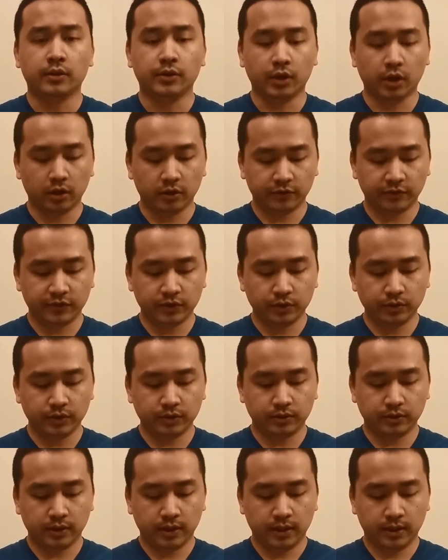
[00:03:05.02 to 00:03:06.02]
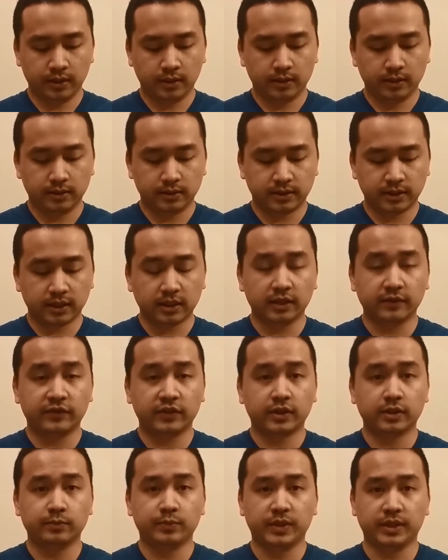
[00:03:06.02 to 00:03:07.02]
There are a few
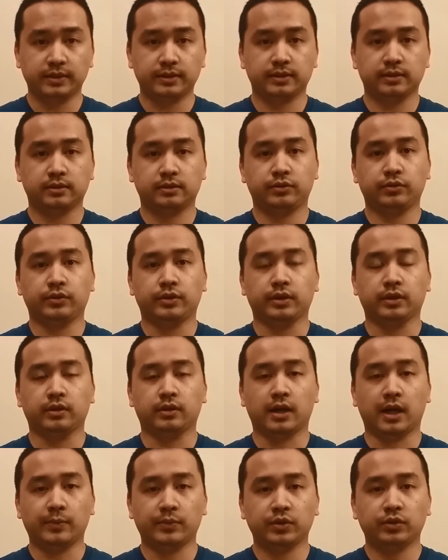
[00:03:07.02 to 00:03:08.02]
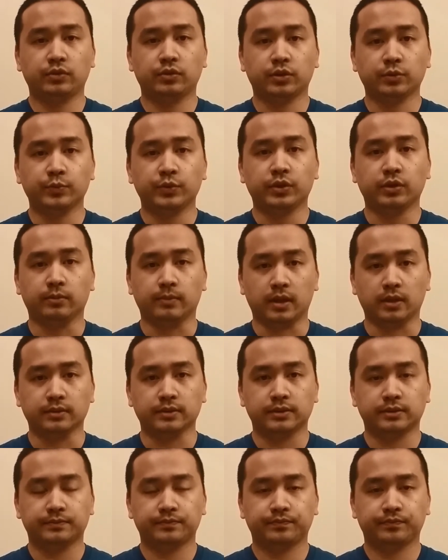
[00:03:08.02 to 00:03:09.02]
significant pieces to the optical computer
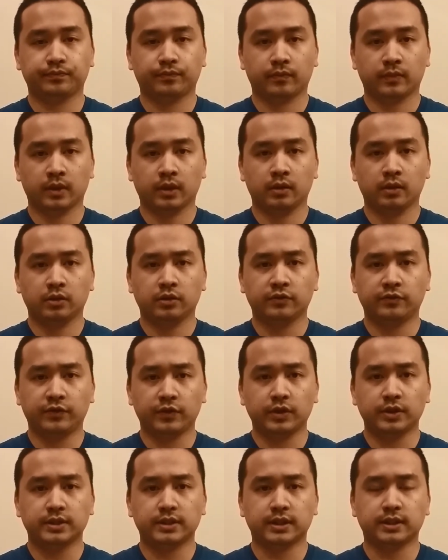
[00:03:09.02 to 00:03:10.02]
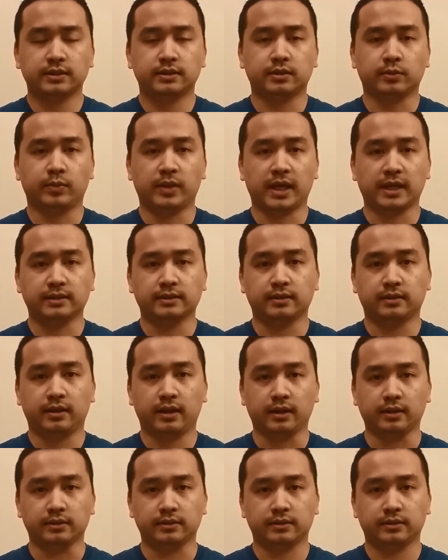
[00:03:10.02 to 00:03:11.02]
mouse. The first is the plastic
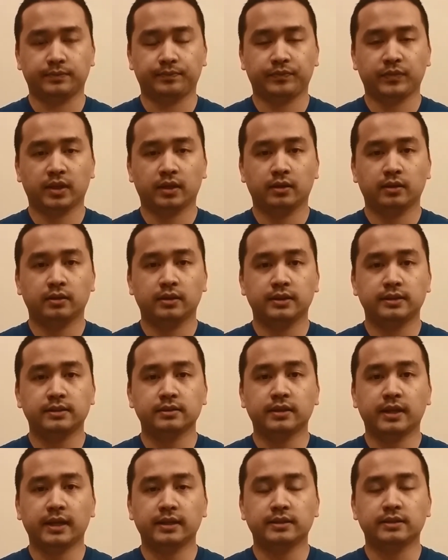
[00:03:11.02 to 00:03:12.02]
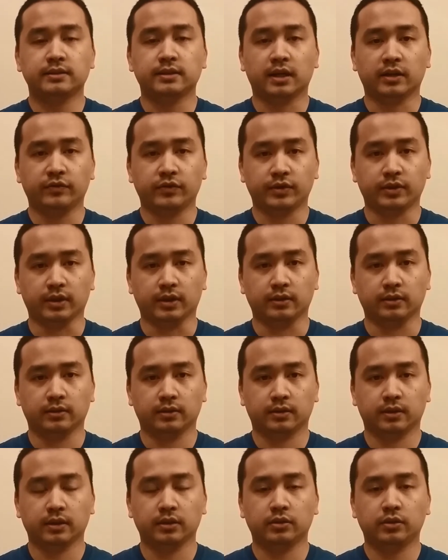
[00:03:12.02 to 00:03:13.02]
case. This encases
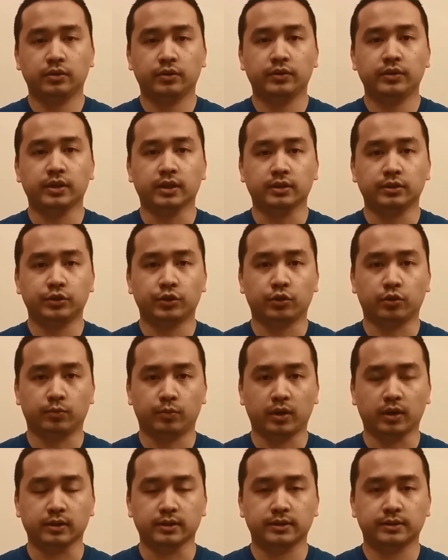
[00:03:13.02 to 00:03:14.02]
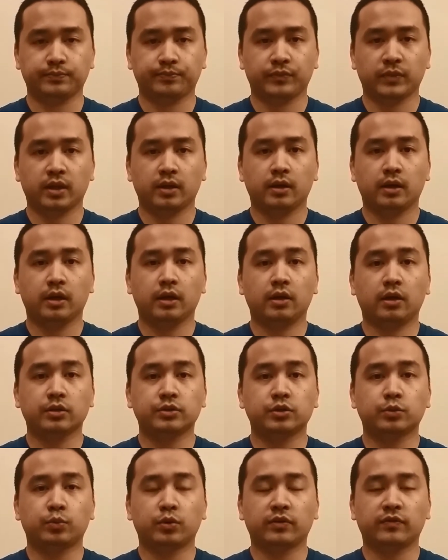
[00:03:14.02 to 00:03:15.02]
everything, including the internal parts. It
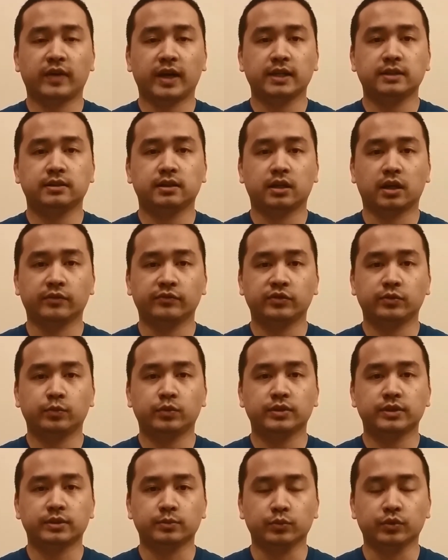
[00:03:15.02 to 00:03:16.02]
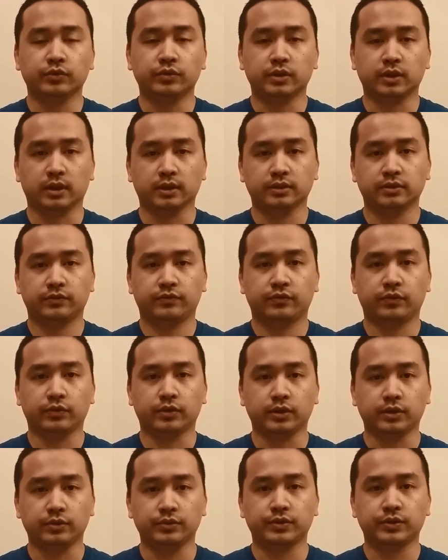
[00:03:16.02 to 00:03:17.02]
also provides a comfortable, smooth touch
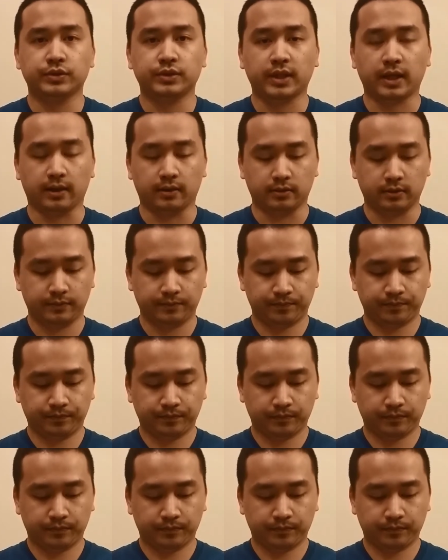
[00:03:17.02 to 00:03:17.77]
for the user's hand.